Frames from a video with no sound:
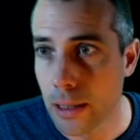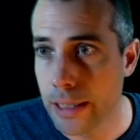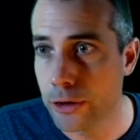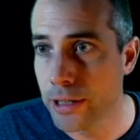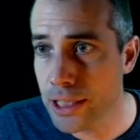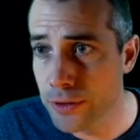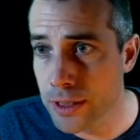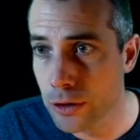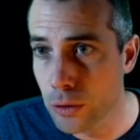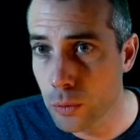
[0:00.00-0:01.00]
In the next
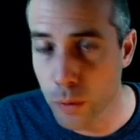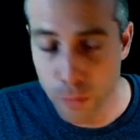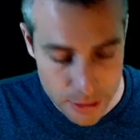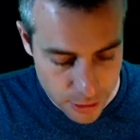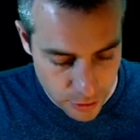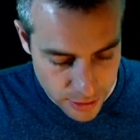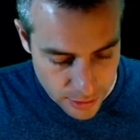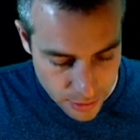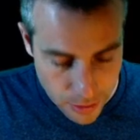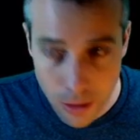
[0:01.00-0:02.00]
video, we will
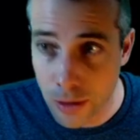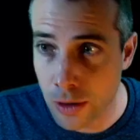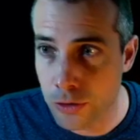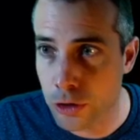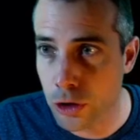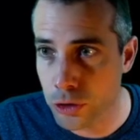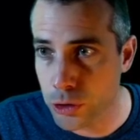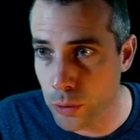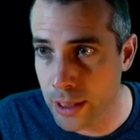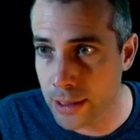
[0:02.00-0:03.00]
study the
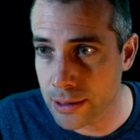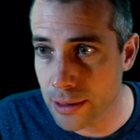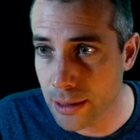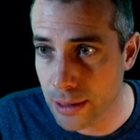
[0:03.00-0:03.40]
constraint